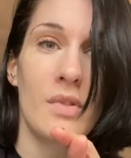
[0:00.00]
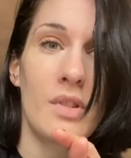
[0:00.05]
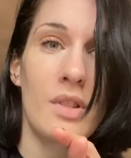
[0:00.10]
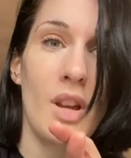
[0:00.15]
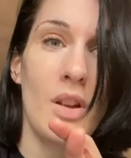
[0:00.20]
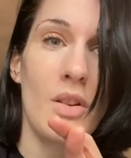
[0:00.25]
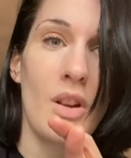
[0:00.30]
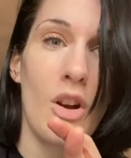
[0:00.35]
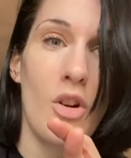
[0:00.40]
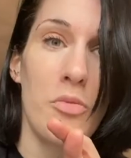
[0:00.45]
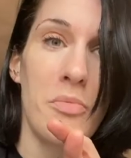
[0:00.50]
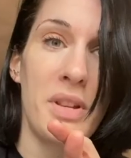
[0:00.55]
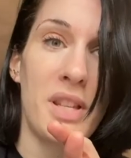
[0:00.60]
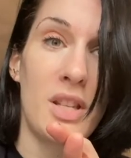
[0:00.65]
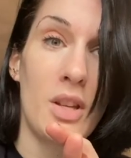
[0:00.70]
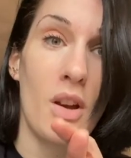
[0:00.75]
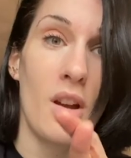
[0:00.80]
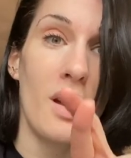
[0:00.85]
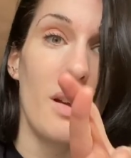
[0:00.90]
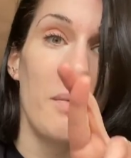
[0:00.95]
Don't hold me
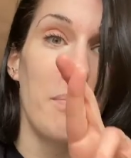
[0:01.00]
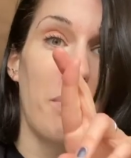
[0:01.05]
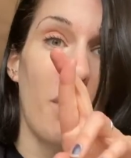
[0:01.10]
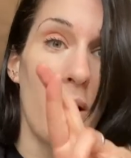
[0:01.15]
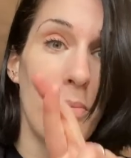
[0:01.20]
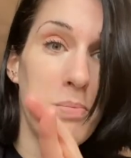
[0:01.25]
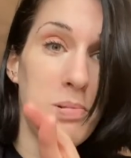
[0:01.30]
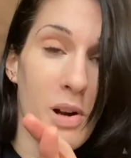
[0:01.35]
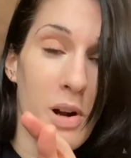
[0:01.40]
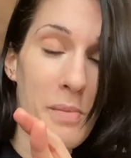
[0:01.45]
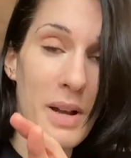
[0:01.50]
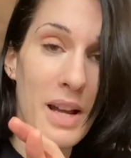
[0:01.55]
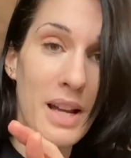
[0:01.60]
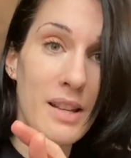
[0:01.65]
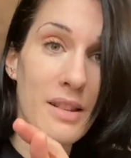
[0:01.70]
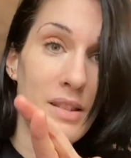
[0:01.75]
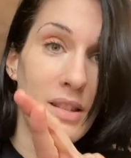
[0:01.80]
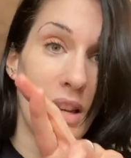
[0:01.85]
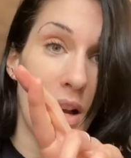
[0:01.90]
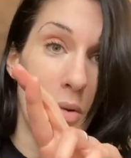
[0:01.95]
to it, but I
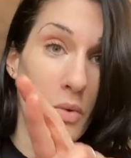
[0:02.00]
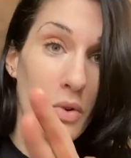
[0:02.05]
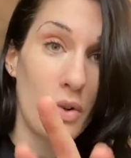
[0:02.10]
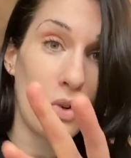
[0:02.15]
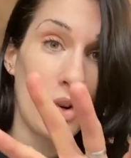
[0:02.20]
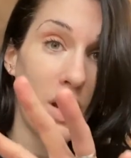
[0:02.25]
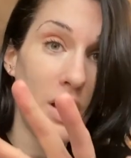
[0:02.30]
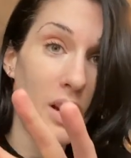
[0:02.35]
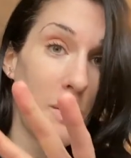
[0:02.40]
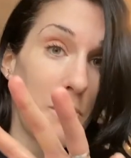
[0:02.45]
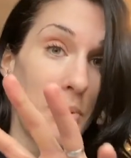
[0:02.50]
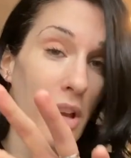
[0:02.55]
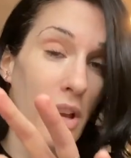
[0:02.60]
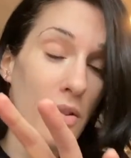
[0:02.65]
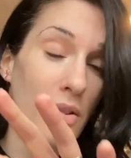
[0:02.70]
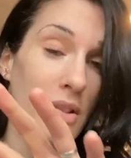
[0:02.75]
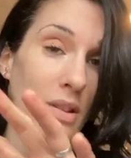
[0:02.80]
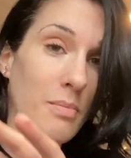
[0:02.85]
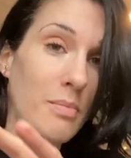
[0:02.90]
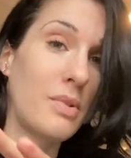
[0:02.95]
promise I will try and
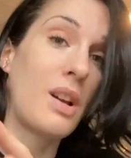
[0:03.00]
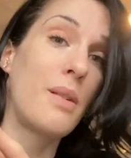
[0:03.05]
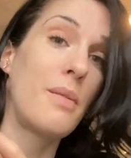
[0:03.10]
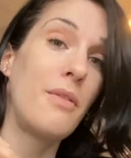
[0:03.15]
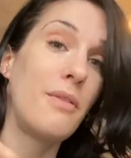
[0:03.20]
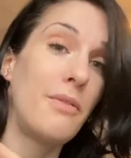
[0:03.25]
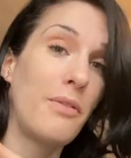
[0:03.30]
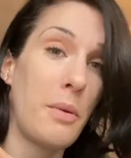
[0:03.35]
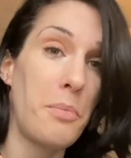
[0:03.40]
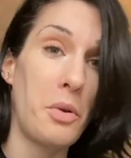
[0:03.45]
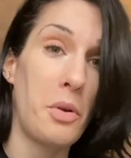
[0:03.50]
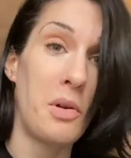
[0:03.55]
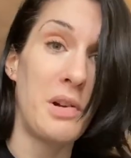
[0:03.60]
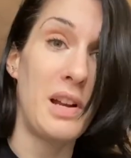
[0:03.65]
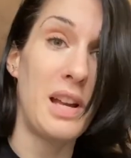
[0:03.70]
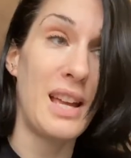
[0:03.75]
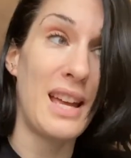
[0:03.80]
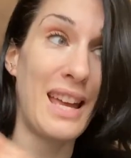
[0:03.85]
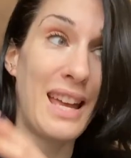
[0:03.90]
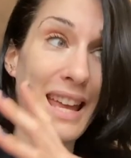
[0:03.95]
upload sometime in
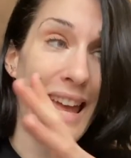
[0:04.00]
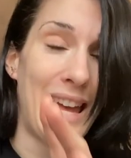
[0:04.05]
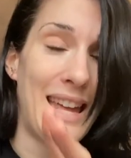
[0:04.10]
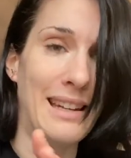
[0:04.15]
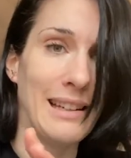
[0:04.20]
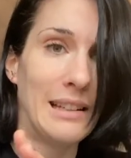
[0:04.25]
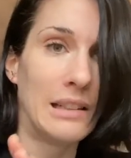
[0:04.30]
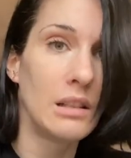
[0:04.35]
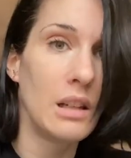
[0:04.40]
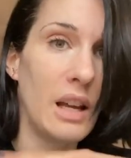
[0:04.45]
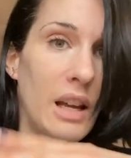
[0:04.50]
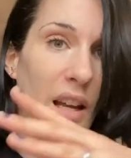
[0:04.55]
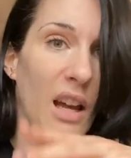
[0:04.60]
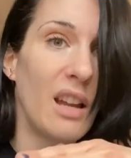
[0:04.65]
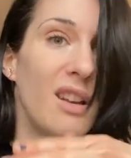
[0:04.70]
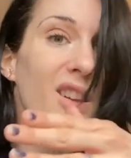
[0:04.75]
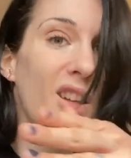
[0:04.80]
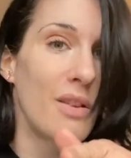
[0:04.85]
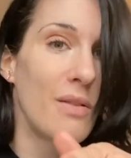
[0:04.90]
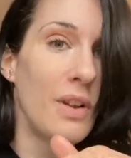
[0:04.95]
February again, like
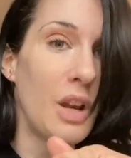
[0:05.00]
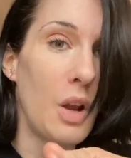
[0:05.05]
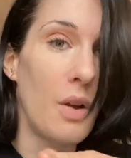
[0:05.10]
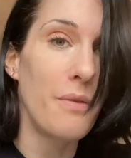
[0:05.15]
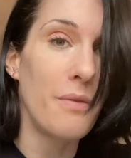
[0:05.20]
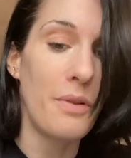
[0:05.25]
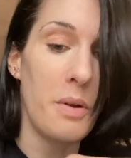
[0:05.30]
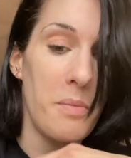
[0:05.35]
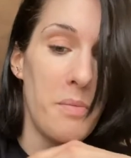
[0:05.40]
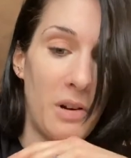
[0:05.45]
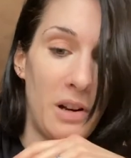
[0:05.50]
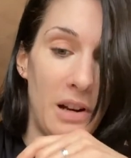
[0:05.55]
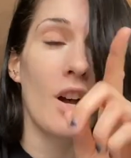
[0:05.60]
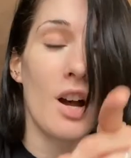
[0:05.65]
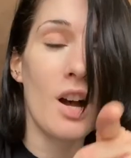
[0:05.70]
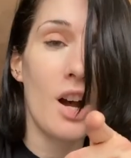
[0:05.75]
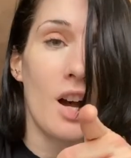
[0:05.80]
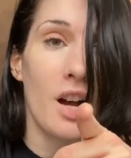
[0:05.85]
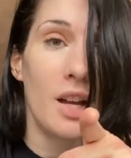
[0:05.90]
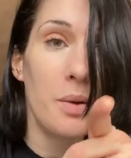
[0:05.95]
another video in February.
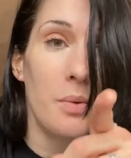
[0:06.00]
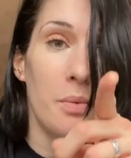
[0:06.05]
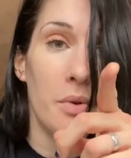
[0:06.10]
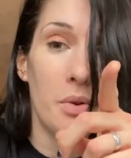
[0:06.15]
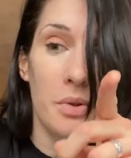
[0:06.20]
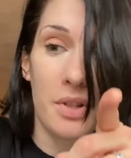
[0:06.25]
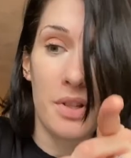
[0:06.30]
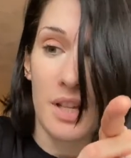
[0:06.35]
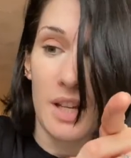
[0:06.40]
I will see